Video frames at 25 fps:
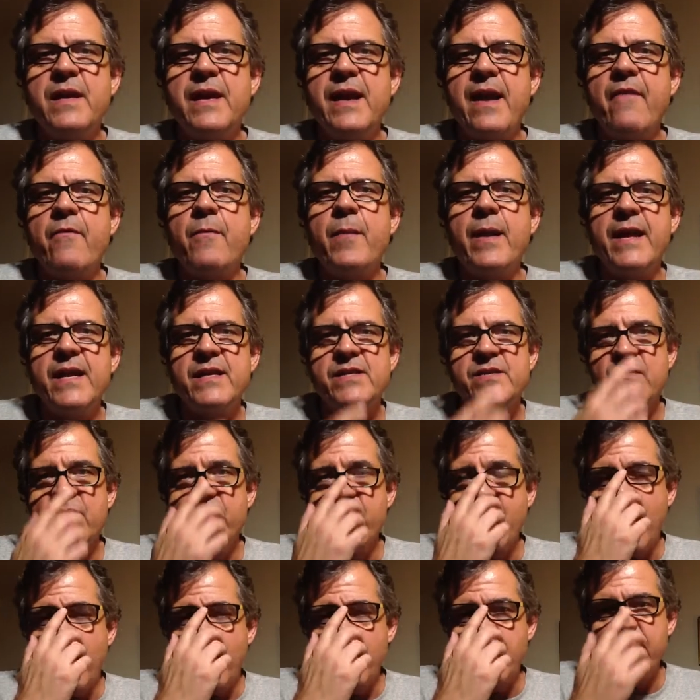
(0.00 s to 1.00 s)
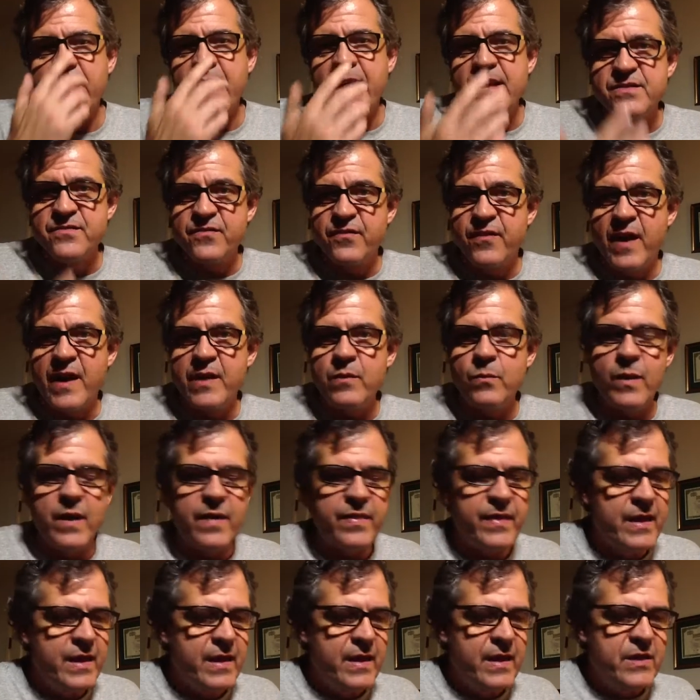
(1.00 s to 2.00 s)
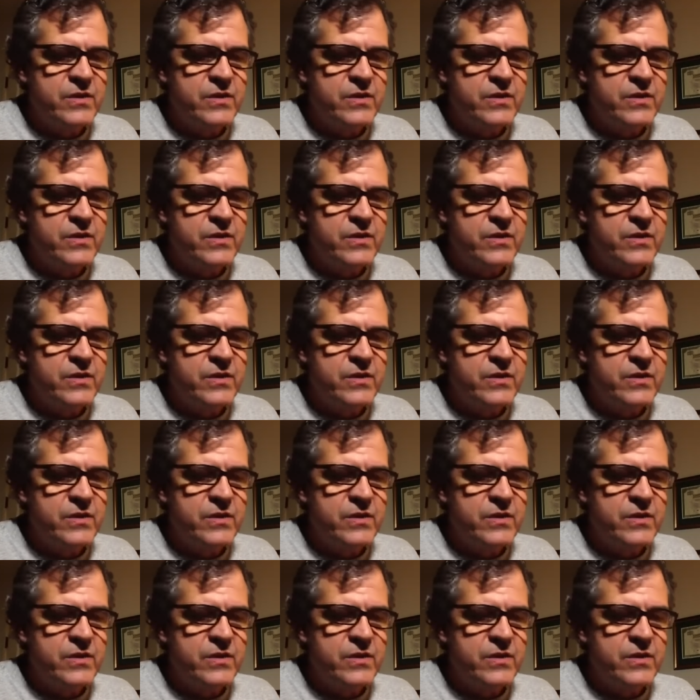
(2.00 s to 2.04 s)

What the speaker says: that everybody gets involved with, has fun with.